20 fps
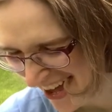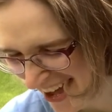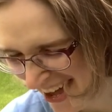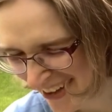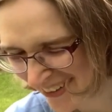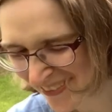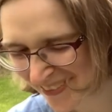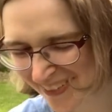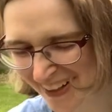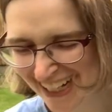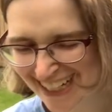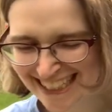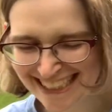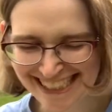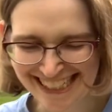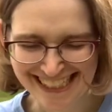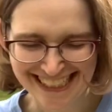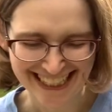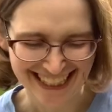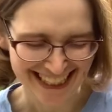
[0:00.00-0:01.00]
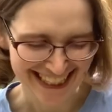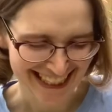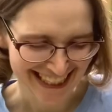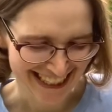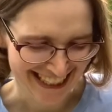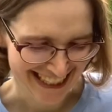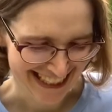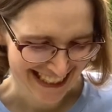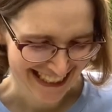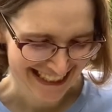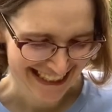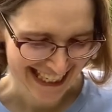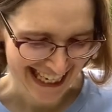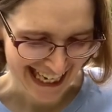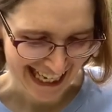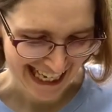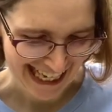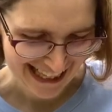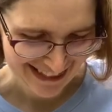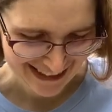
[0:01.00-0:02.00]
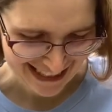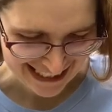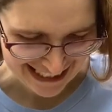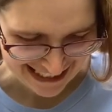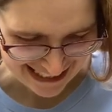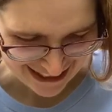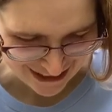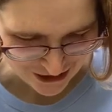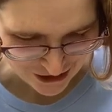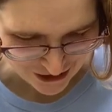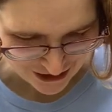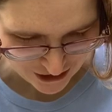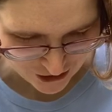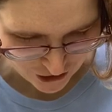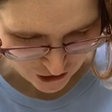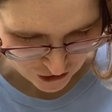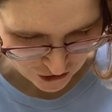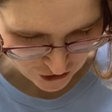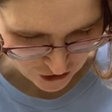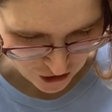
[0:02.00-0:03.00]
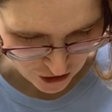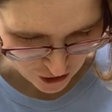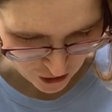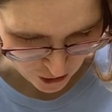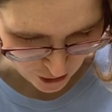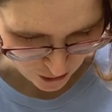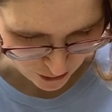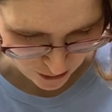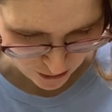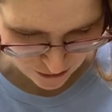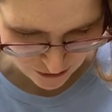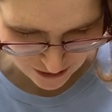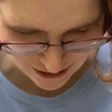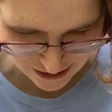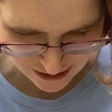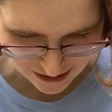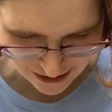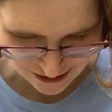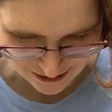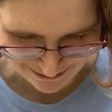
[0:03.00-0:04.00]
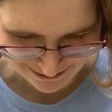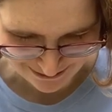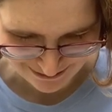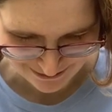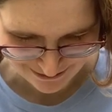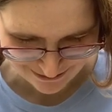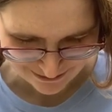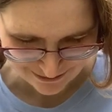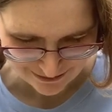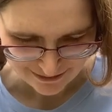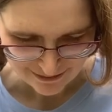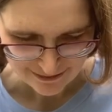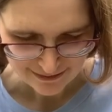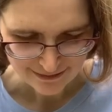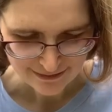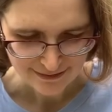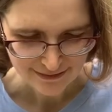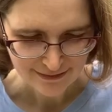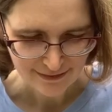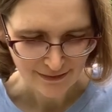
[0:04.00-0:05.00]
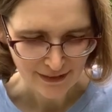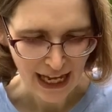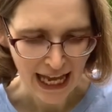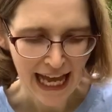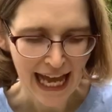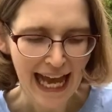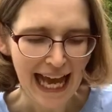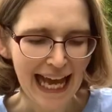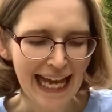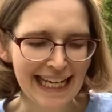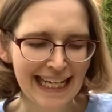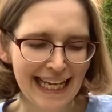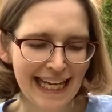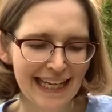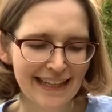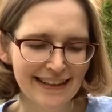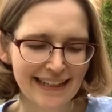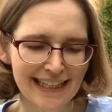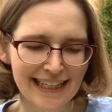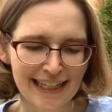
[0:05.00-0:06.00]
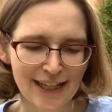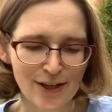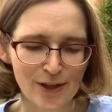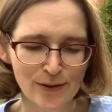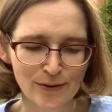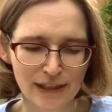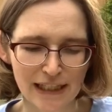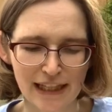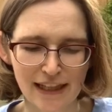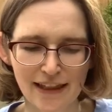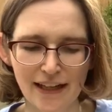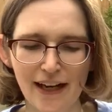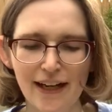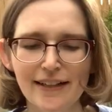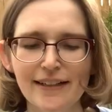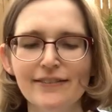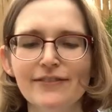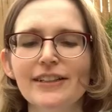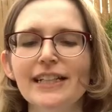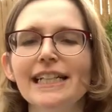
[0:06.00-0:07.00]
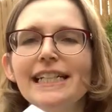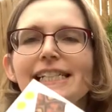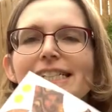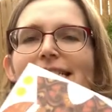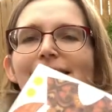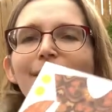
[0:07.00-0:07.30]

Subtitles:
But and then here's our clothes. And I think I only thought of this